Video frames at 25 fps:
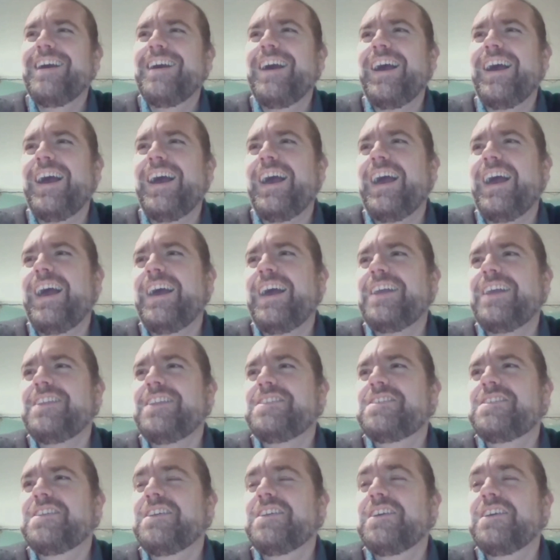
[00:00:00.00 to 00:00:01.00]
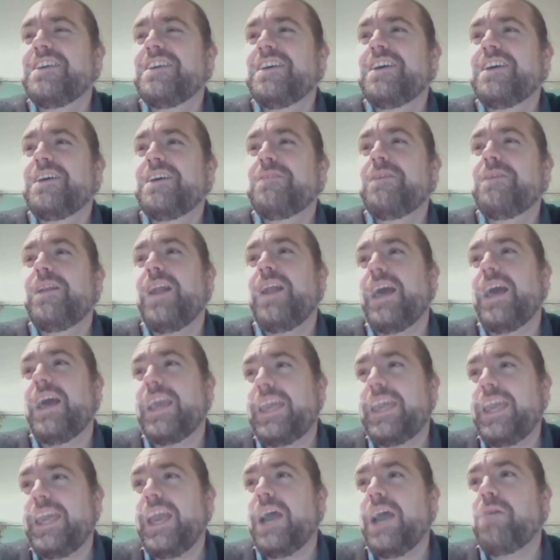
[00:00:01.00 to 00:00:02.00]
And we're
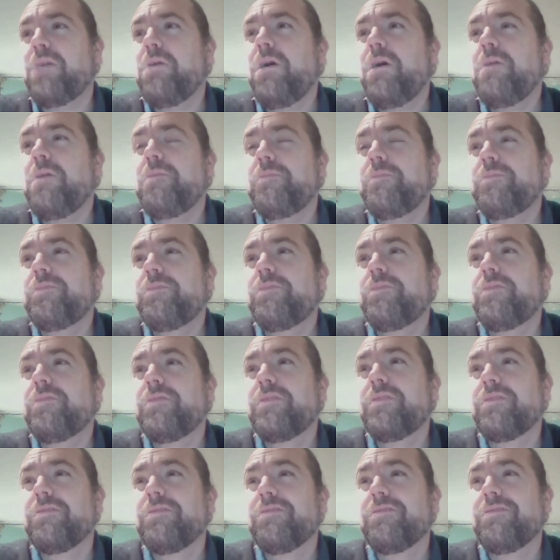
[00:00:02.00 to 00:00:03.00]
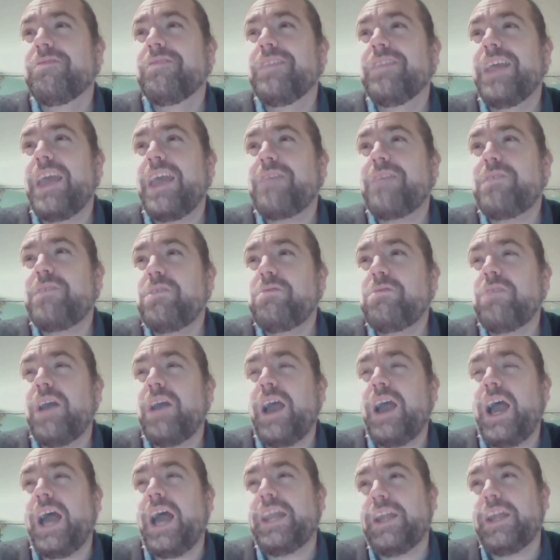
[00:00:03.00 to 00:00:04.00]
like, yeah, well, if you
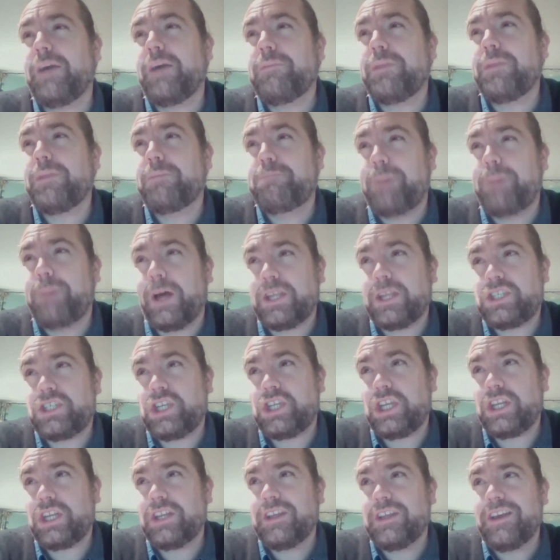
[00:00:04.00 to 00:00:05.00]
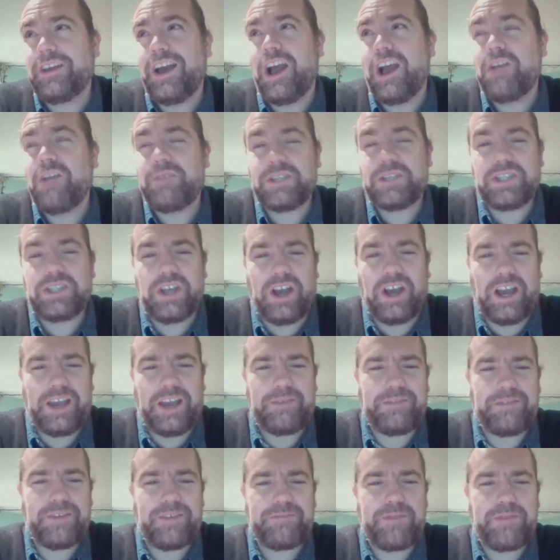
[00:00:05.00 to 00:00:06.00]
add up the budget over
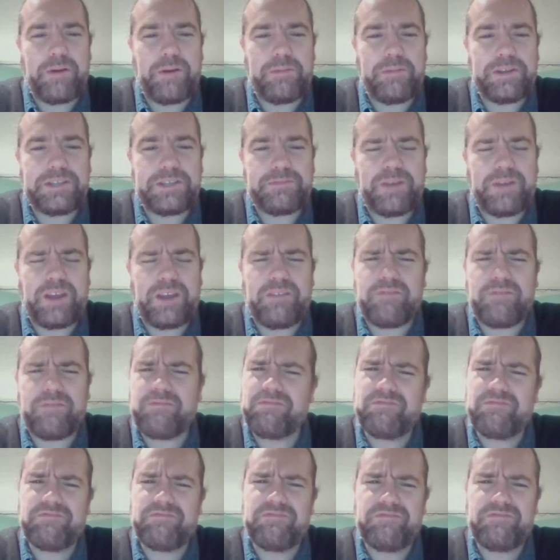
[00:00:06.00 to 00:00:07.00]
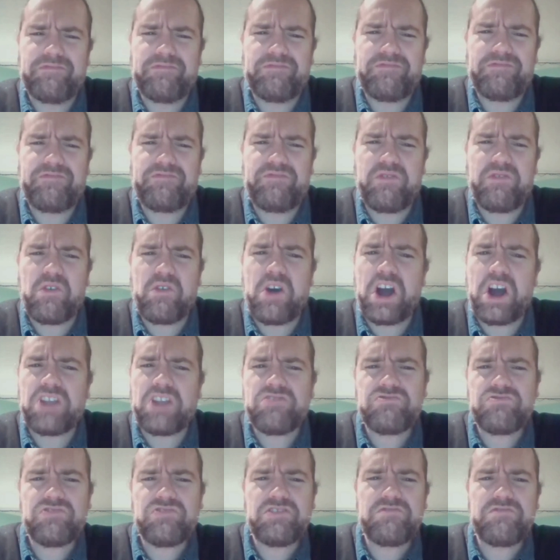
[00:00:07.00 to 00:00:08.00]
time, they've probably spent
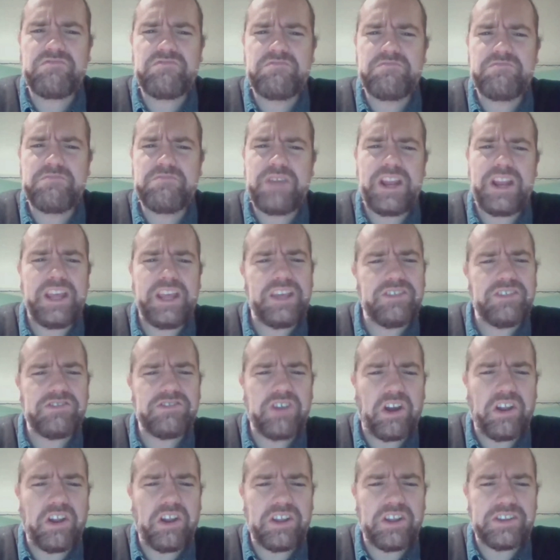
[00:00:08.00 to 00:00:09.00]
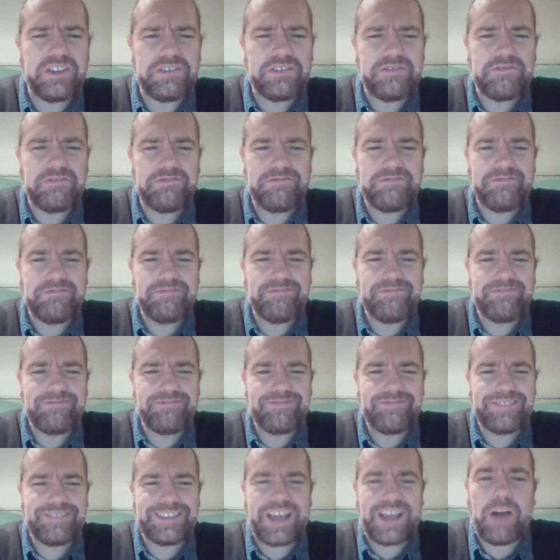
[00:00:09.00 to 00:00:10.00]
$400 million
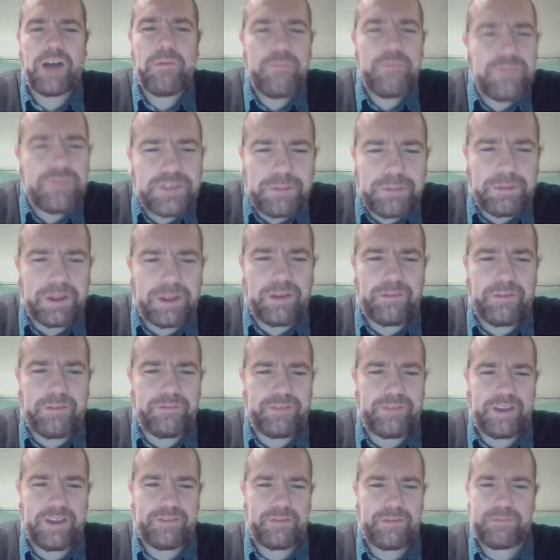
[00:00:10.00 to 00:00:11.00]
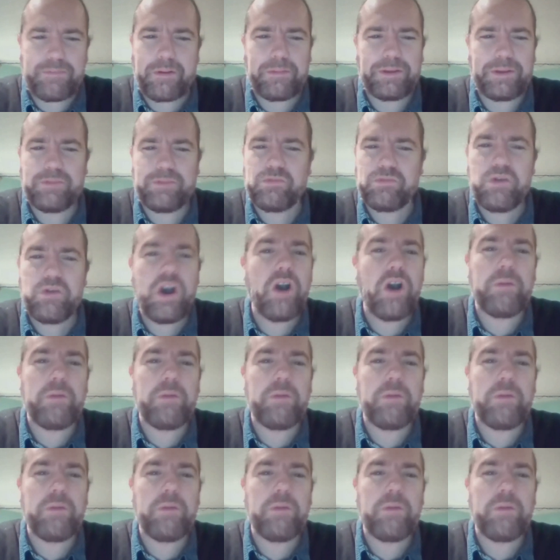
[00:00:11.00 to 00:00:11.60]
comfortably on FIFA, probably well